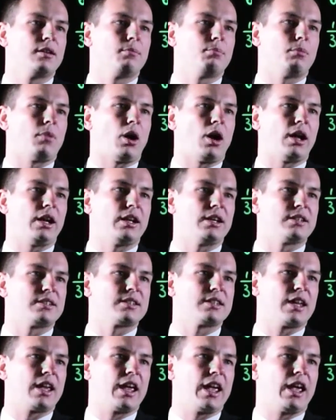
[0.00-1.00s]

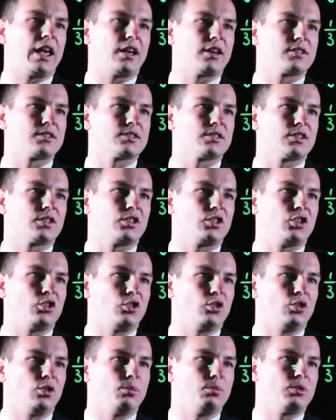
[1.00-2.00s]
minus x
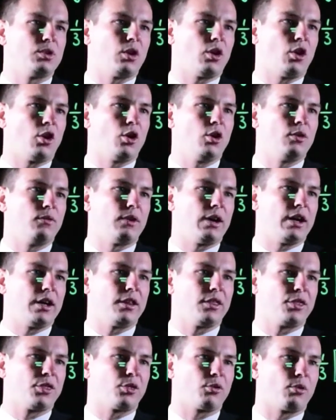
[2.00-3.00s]
cubed over
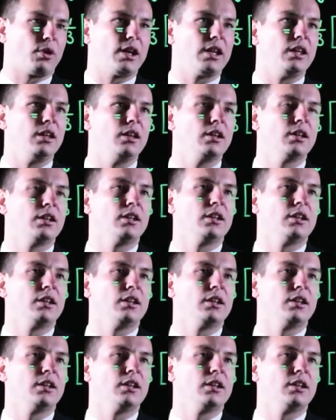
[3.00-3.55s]
3,